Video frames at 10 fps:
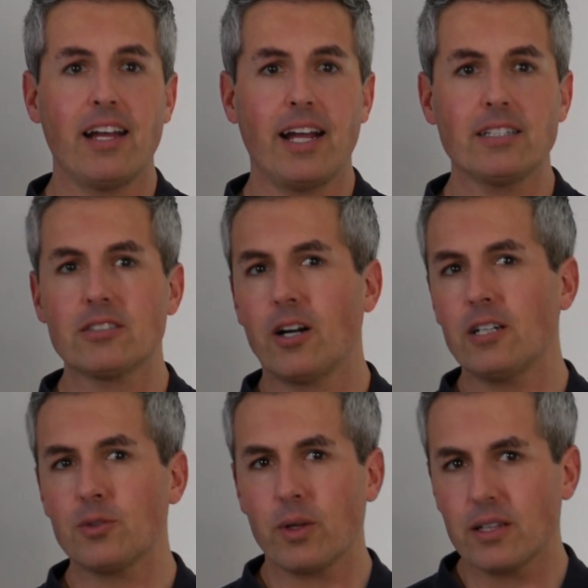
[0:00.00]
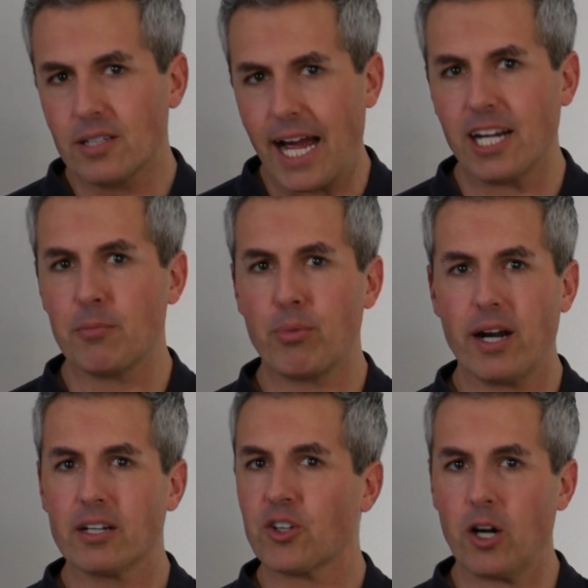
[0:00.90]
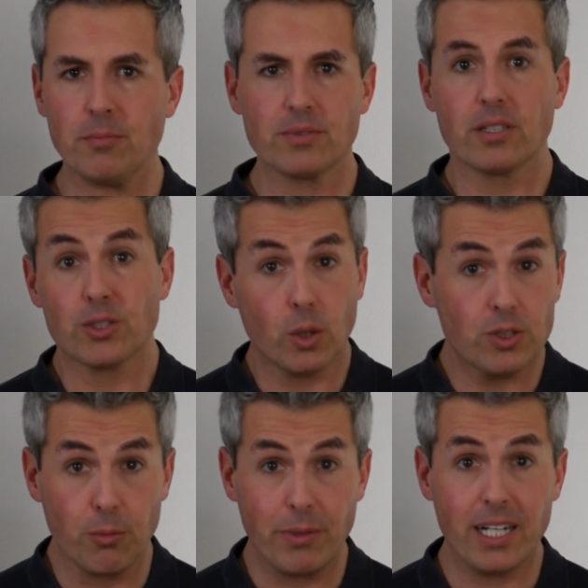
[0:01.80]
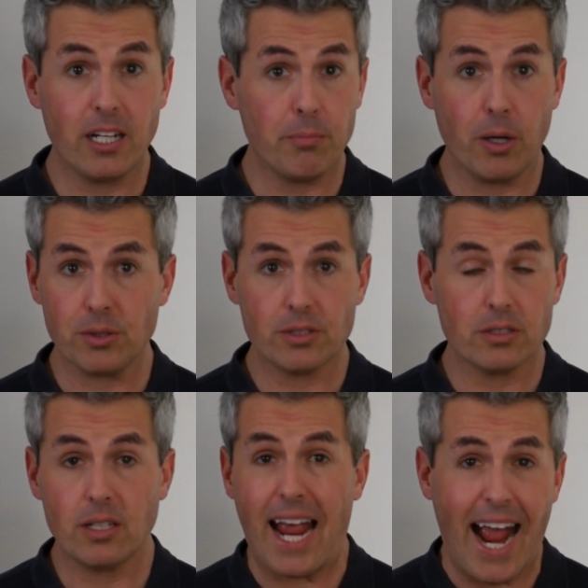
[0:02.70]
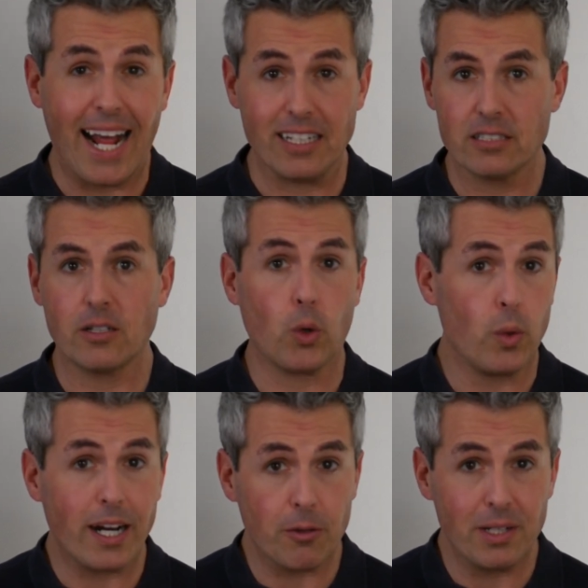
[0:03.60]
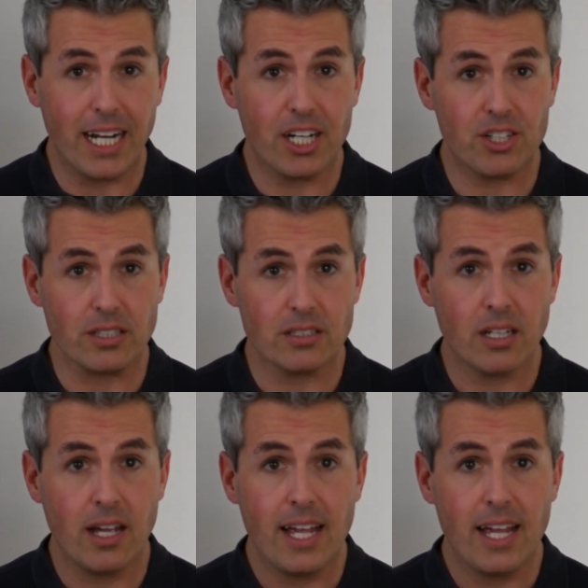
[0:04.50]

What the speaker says: It starts with tiny breadcrumbs, social media posts, ads, or recommendations.